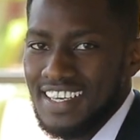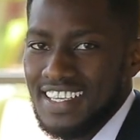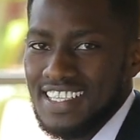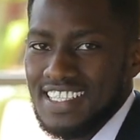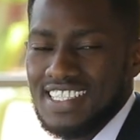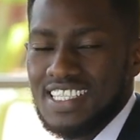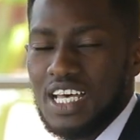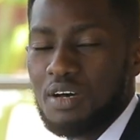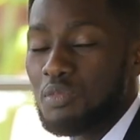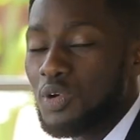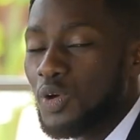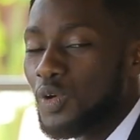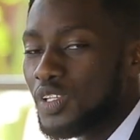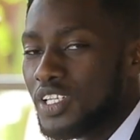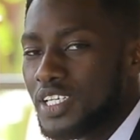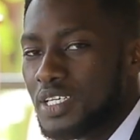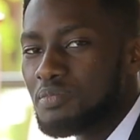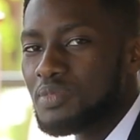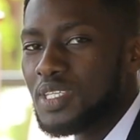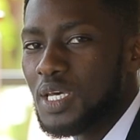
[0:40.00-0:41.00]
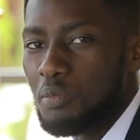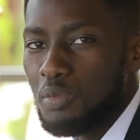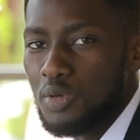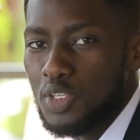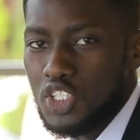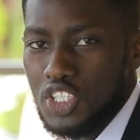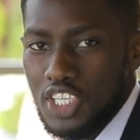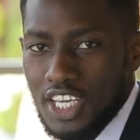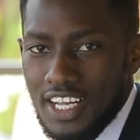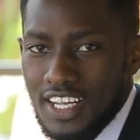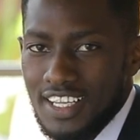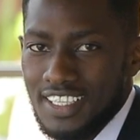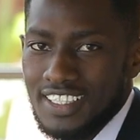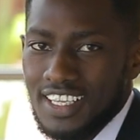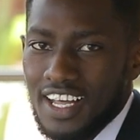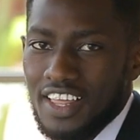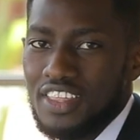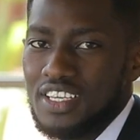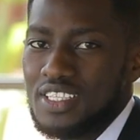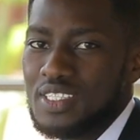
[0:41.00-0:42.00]
Some call him the Boucher,
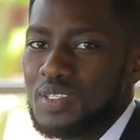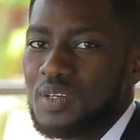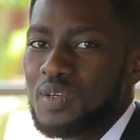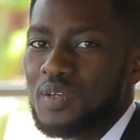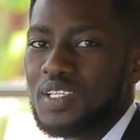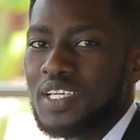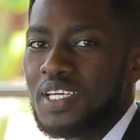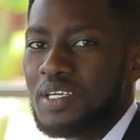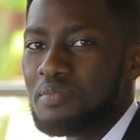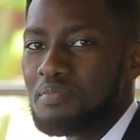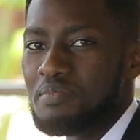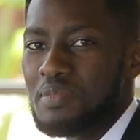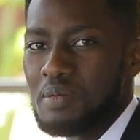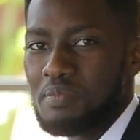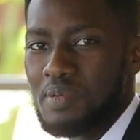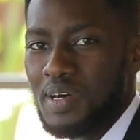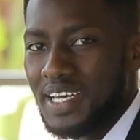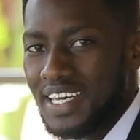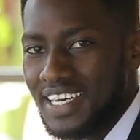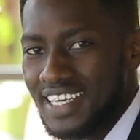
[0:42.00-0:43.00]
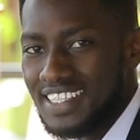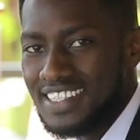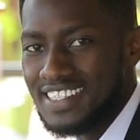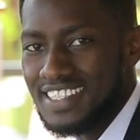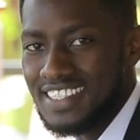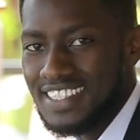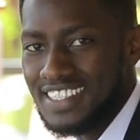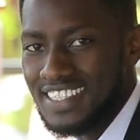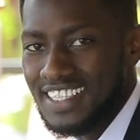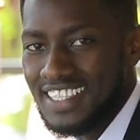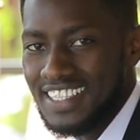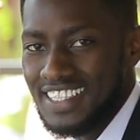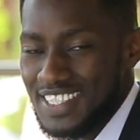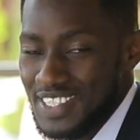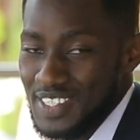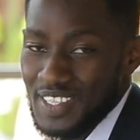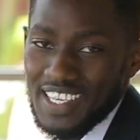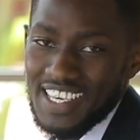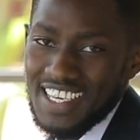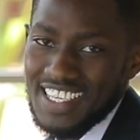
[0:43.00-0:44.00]
others call him Papa Aiden.
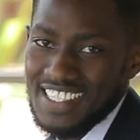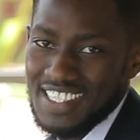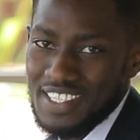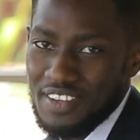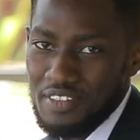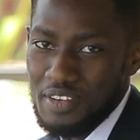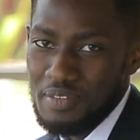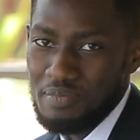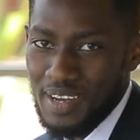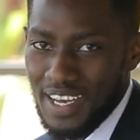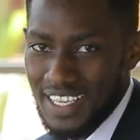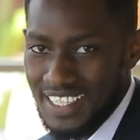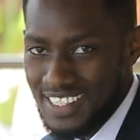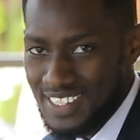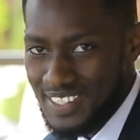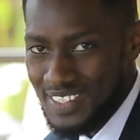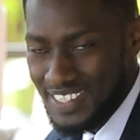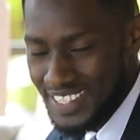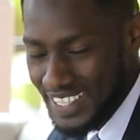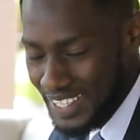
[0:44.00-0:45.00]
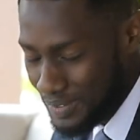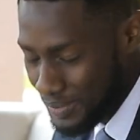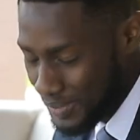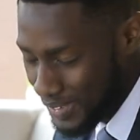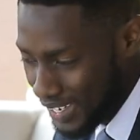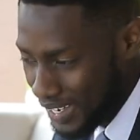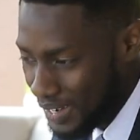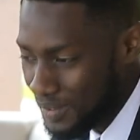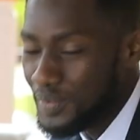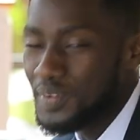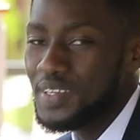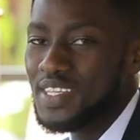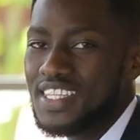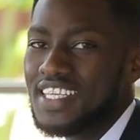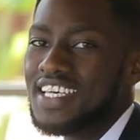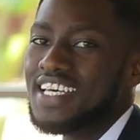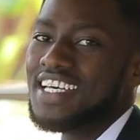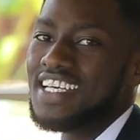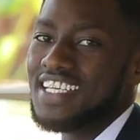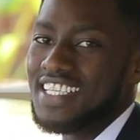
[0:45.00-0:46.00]
So yes everybody, today we are with
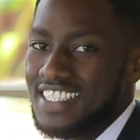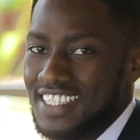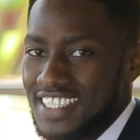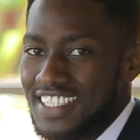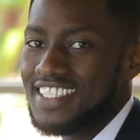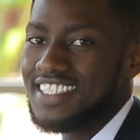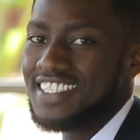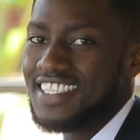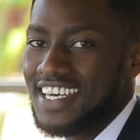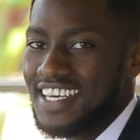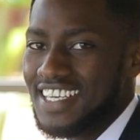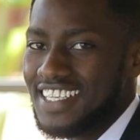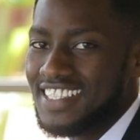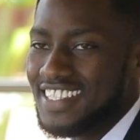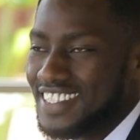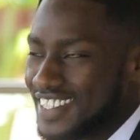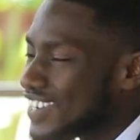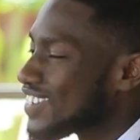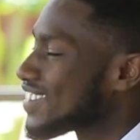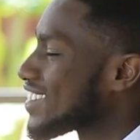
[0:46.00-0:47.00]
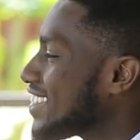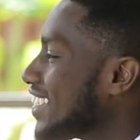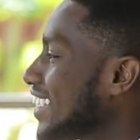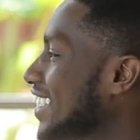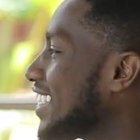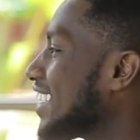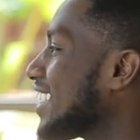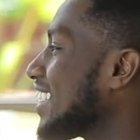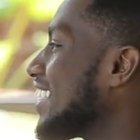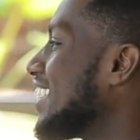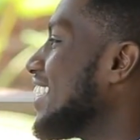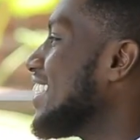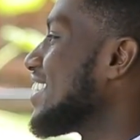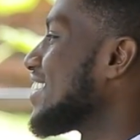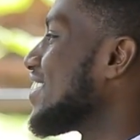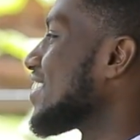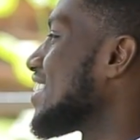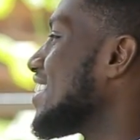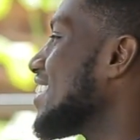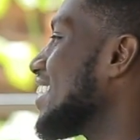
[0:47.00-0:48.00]
DJ Toxxyk.
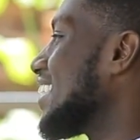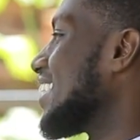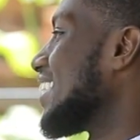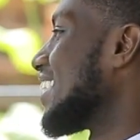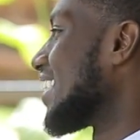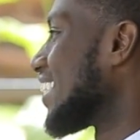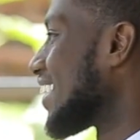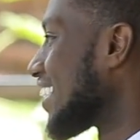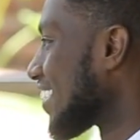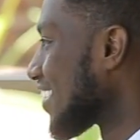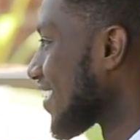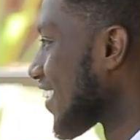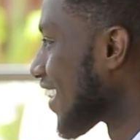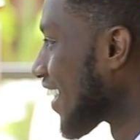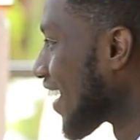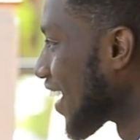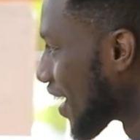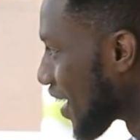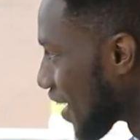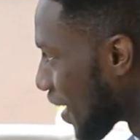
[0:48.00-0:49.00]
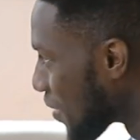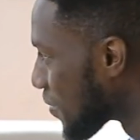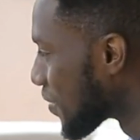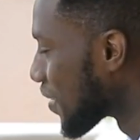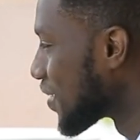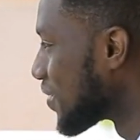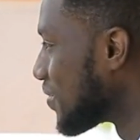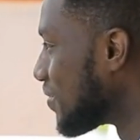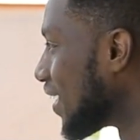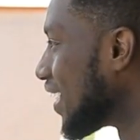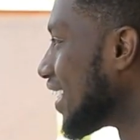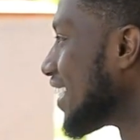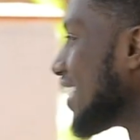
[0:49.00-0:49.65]
Toxxyk, yes, how are you, man?